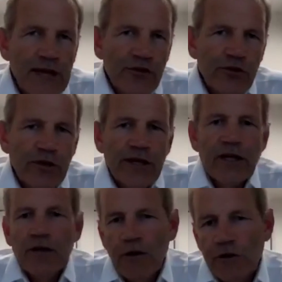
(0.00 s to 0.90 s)

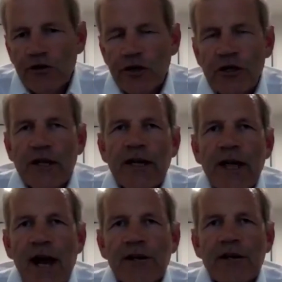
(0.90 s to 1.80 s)
naturally and
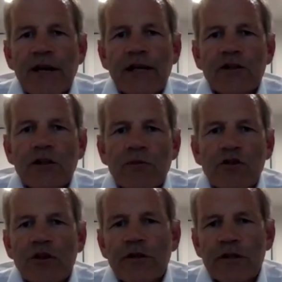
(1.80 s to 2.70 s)
logically undertake
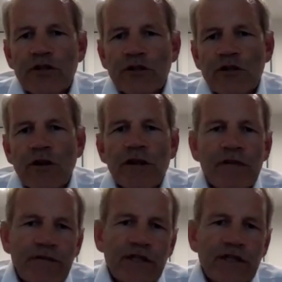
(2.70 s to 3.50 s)
some due diligence on the